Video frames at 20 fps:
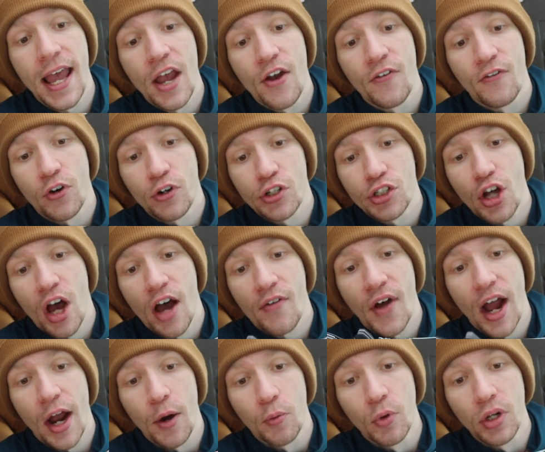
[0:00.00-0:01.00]
First off,
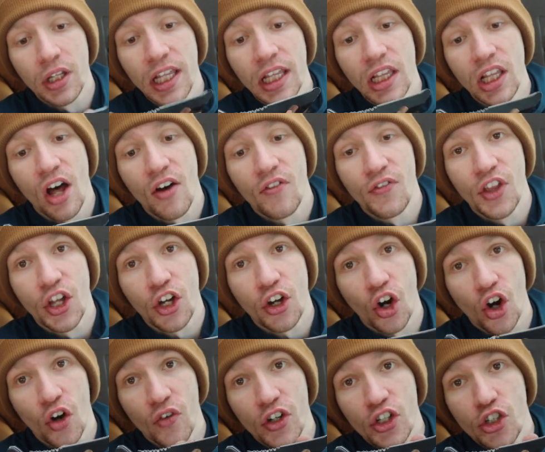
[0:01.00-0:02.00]
I really love the
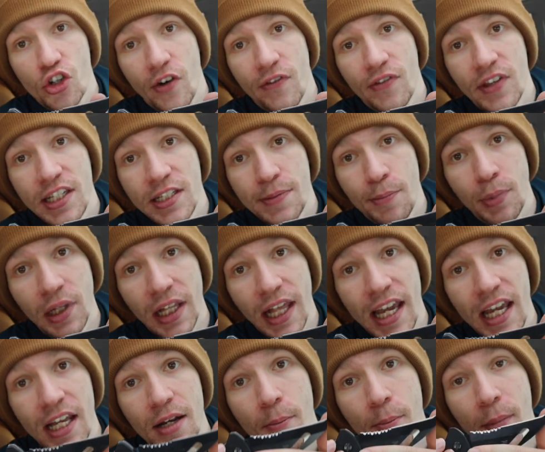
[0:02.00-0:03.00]
curvature of this
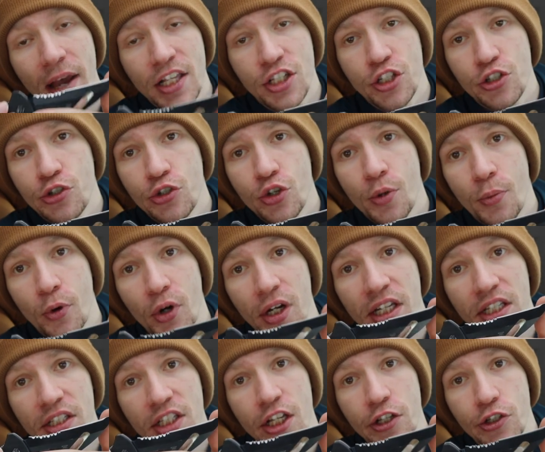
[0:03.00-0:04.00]
blade. Makes it super
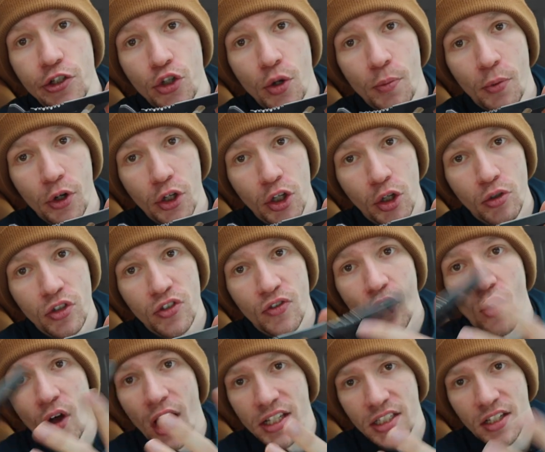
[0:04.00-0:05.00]
easy and super
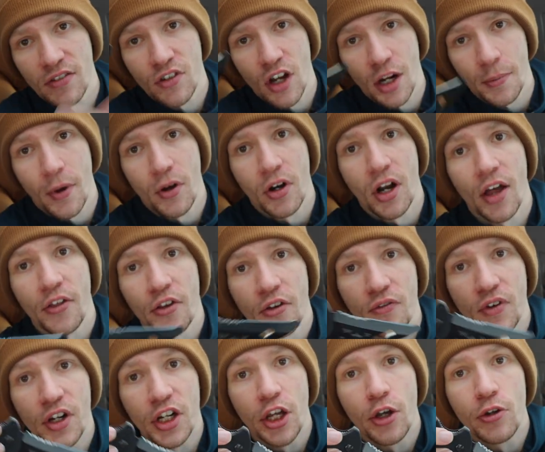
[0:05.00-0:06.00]
useful, as I've talked about in other
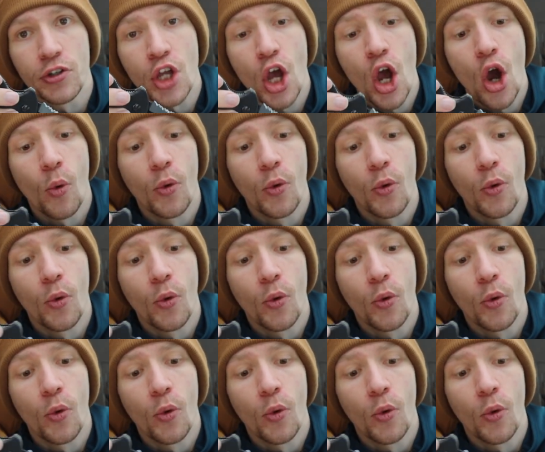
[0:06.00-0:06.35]
videos.